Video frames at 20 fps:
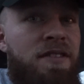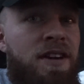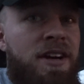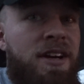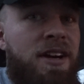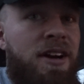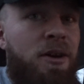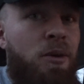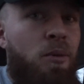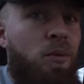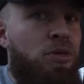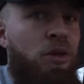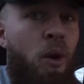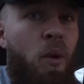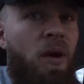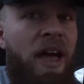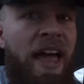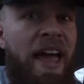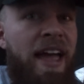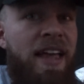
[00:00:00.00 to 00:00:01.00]
Fuck it. I
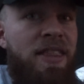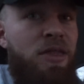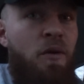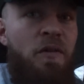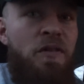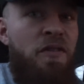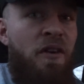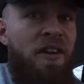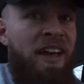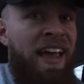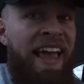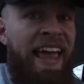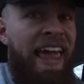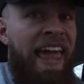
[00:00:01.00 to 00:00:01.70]
don't care. Don't fucking